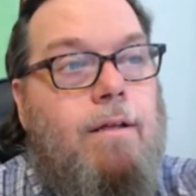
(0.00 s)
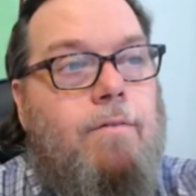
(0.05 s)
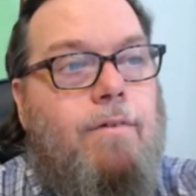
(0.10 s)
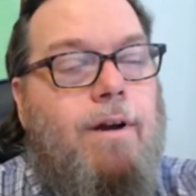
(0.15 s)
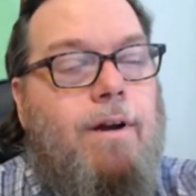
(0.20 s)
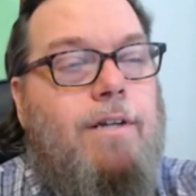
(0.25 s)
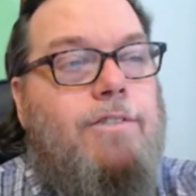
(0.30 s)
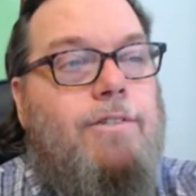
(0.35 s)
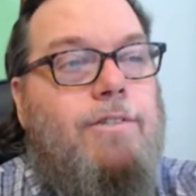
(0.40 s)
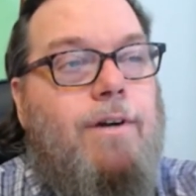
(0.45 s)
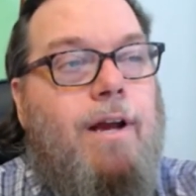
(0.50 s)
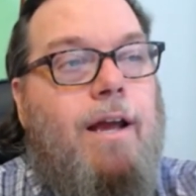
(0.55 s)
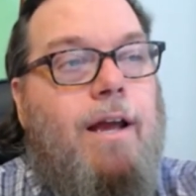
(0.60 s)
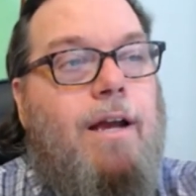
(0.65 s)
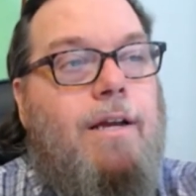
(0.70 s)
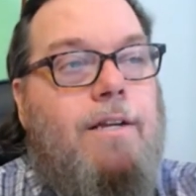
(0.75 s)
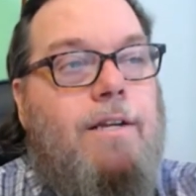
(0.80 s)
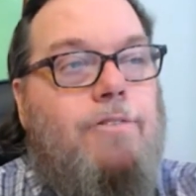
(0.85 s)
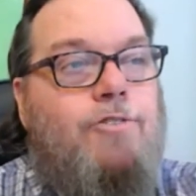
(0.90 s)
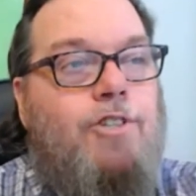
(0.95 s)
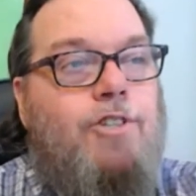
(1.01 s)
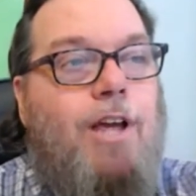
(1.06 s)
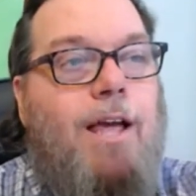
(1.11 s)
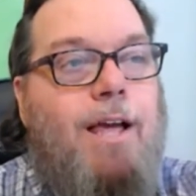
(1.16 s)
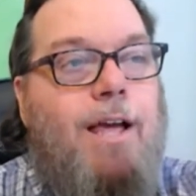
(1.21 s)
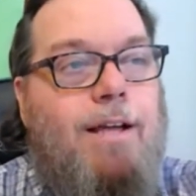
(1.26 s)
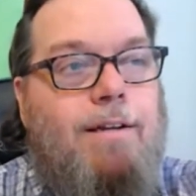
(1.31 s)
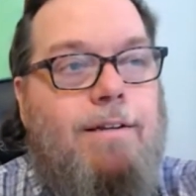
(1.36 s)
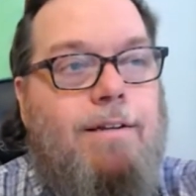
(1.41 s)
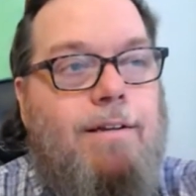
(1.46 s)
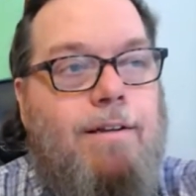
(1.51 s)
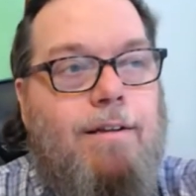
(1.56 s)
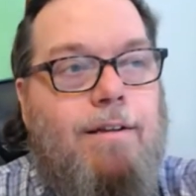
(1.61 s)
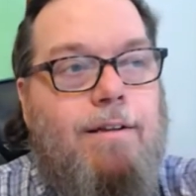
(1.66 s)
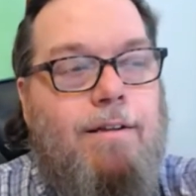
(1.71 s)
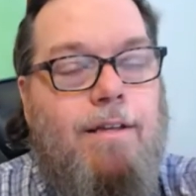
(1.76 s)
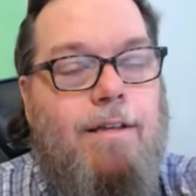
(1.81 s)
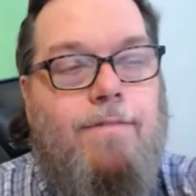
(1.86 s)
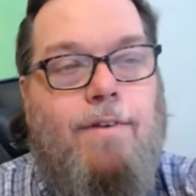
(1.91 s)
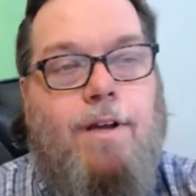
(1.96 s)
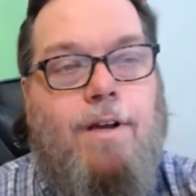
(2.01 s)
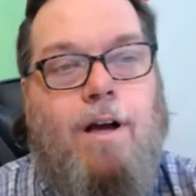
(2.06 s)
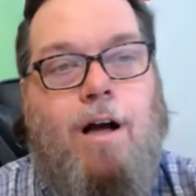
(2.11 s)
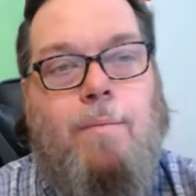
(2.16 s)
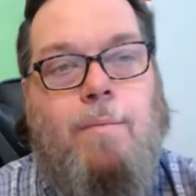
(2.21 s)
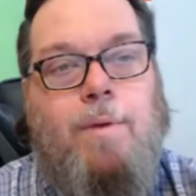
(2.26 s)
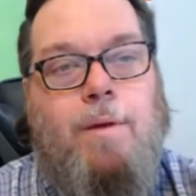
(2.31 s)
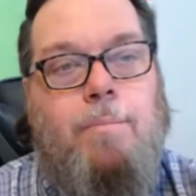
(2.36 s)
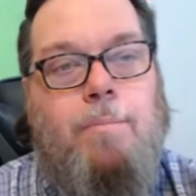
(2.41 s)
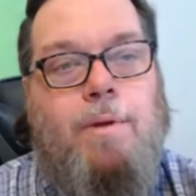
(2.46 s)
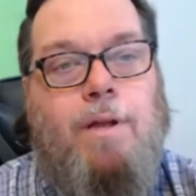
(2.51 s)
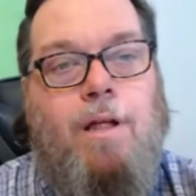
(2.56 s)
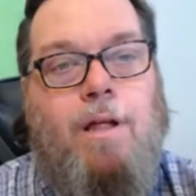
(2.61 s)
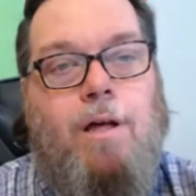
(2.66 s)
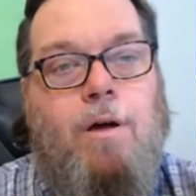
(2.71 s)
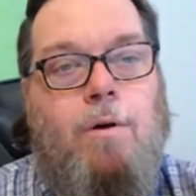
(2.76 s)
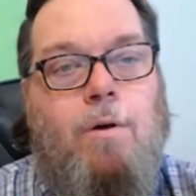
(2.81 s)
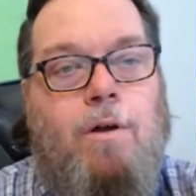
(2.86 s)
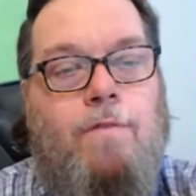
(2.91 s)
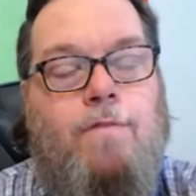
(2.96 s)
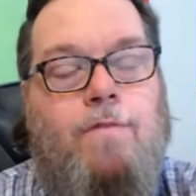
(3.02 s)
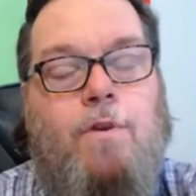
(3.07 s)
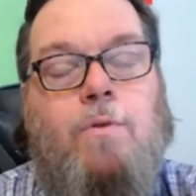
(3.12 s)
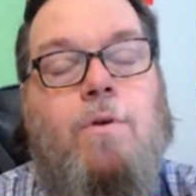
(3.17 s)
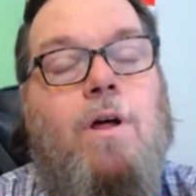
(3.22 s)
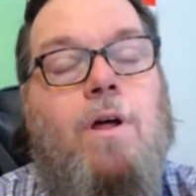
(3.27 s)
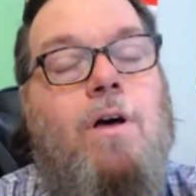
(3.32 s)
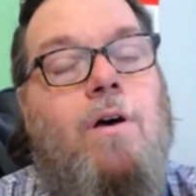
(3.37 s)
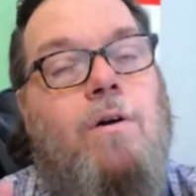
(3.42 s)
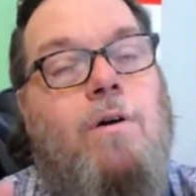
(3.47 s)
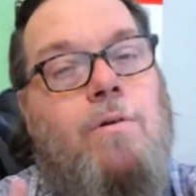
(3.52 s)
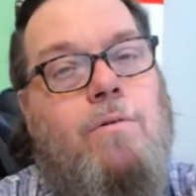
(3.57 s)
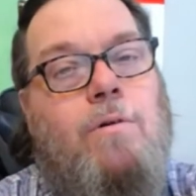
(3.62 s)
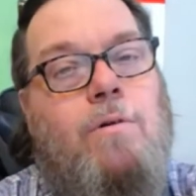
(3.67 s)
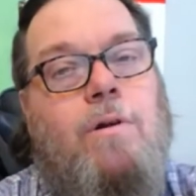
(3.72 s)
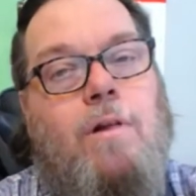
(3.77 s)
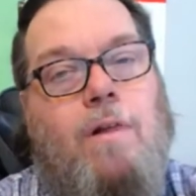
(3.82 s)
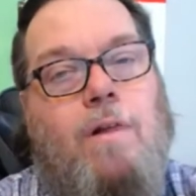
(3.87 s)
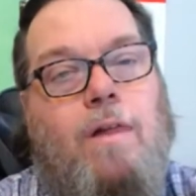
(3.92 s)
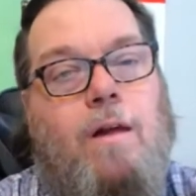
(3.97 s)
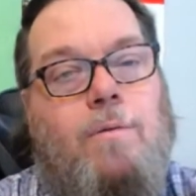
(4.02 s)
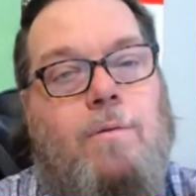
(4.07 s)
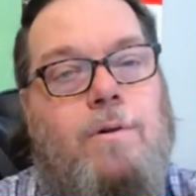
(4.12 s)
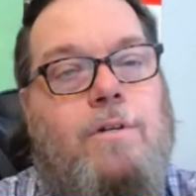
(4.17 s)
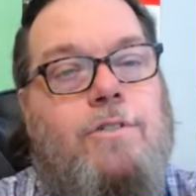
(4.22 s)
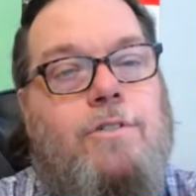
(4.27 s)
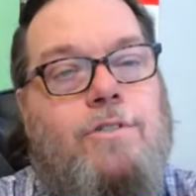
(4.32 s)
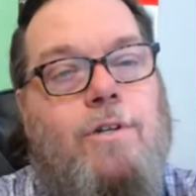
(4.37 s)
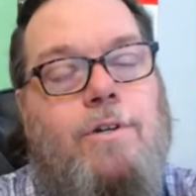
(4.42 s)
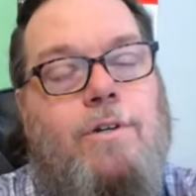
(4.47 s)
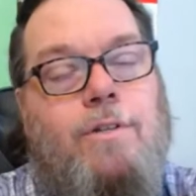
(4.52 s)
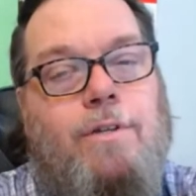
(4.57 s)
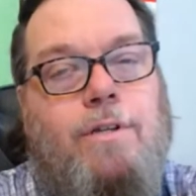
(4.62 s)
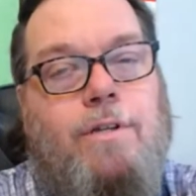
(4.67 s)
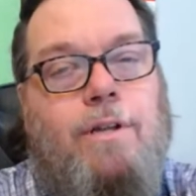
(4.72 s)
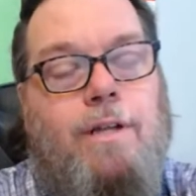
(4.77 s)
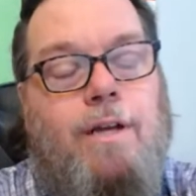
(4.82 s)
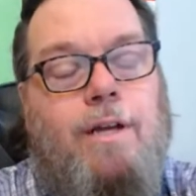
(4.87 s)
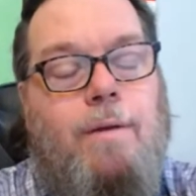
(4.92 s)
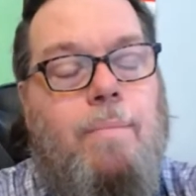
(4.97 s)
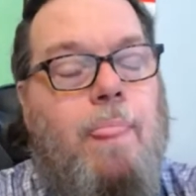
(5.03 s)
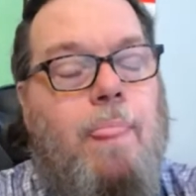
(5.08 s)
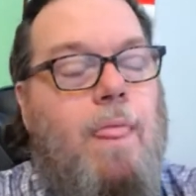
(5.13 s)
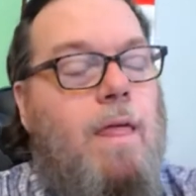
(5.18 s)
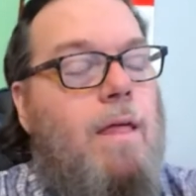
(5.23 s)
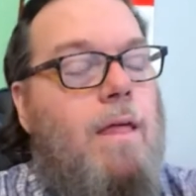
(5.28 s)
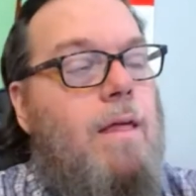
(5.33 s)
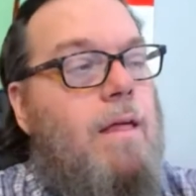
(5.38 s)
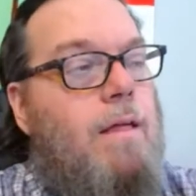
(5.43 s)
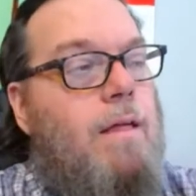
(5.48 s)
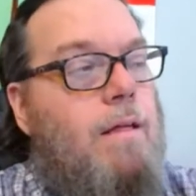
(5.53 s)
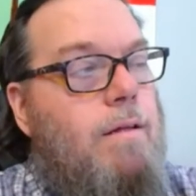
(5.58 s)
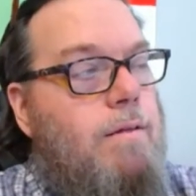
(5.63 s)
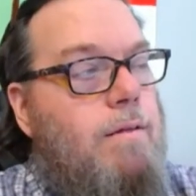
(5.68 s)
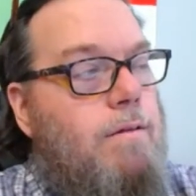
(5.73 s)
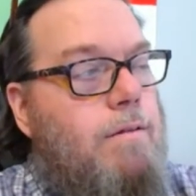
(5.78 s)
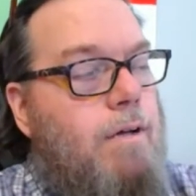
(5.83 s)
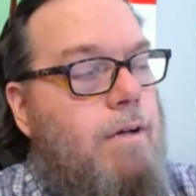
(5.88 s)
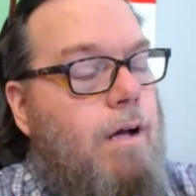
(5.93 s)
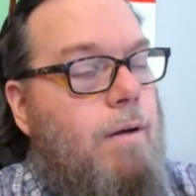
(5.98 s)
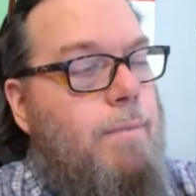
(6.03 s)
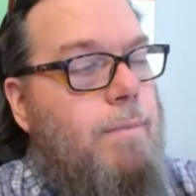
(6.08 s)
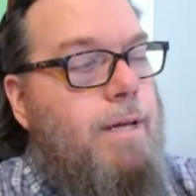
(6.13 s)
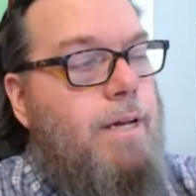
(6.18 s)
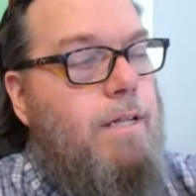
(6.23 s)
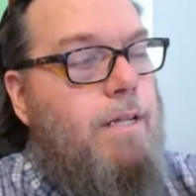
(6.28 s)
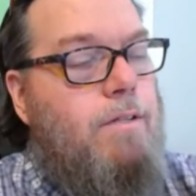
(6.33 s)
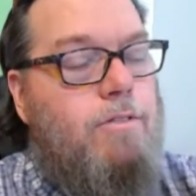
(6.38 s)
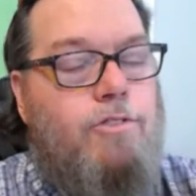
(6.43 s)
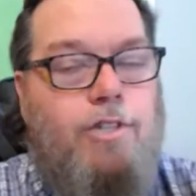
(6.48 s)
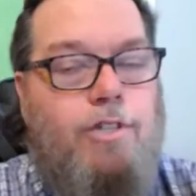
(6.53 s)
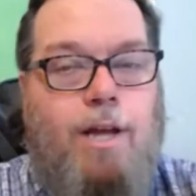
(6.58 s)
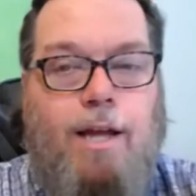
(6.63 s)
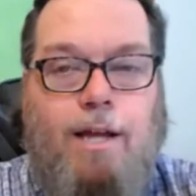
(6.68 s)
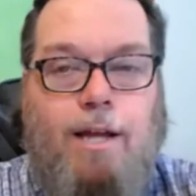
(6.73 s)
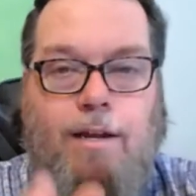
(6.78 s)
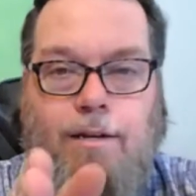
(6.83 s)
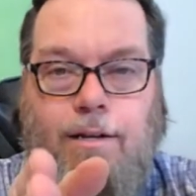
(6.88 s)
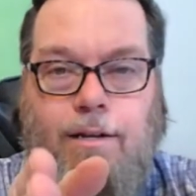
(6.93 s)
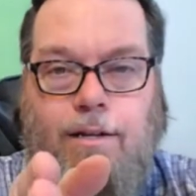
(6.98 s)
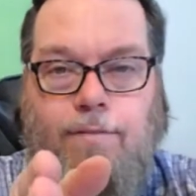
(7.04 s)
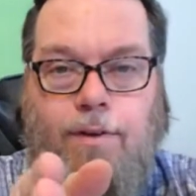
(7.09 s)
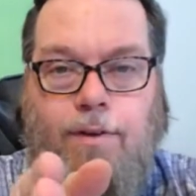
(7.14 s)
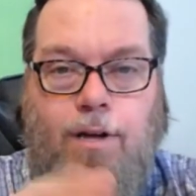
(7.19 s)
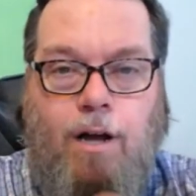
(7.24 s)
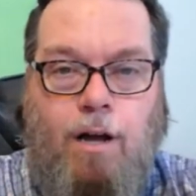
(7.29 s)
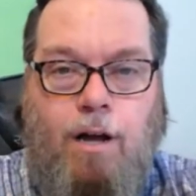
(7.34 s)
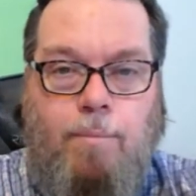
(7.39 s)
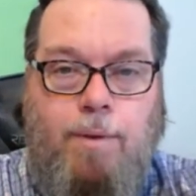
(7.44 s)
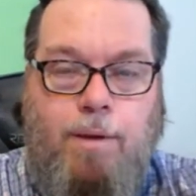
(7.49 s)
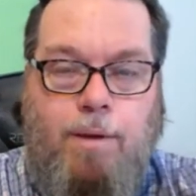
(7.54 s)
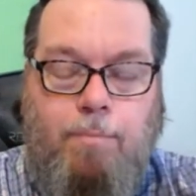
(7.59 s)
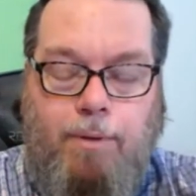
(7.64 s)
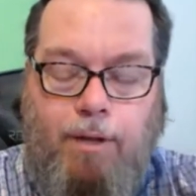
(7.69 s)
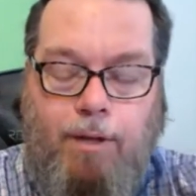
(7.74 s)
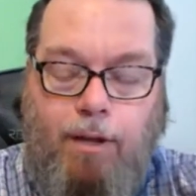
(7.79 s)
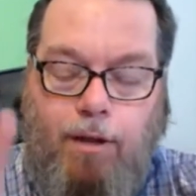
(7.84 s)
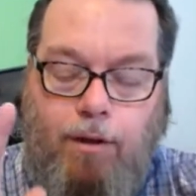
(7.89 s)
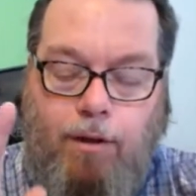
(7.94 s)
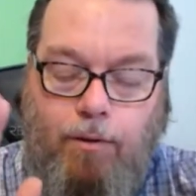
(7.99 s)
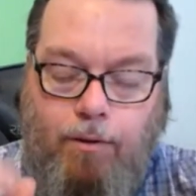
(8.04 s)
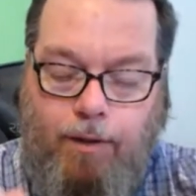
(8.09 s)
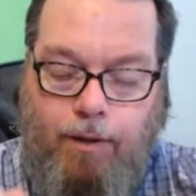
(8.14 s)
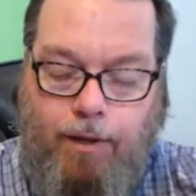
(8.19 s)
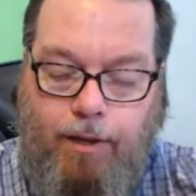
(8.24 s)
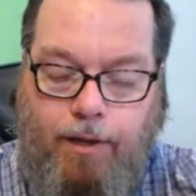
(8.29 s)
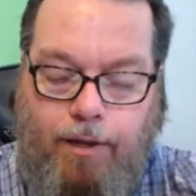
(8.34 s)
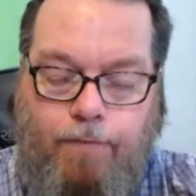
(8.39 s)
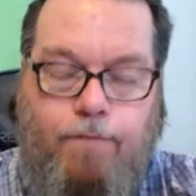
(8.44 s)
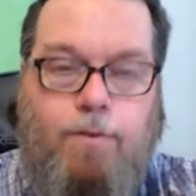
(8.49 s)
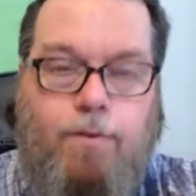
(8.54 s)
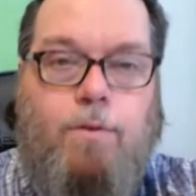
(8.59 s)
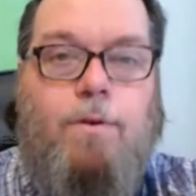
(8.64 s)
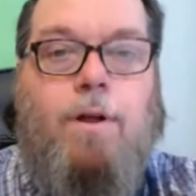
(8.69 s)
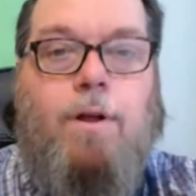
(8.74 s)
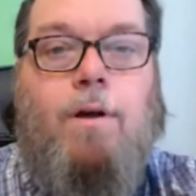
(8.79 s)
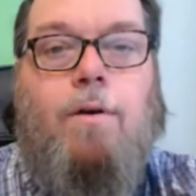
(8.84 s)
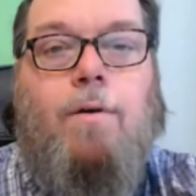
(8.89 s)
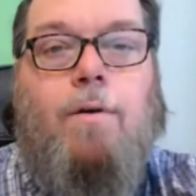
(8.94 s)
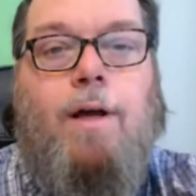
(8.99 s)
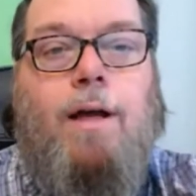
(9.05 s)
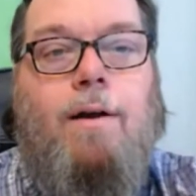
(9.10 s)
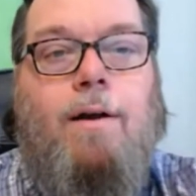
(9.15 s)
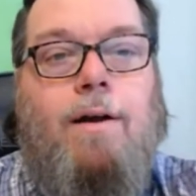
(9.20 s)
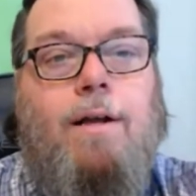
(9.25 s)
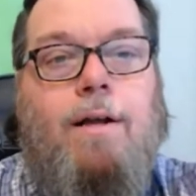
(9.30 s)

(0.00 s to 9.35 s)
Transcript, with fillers: Raise your hand in chat. Leave a comment below. If you know, I want to show you the clip. Comment in the chat. Leave a comment below if you know how I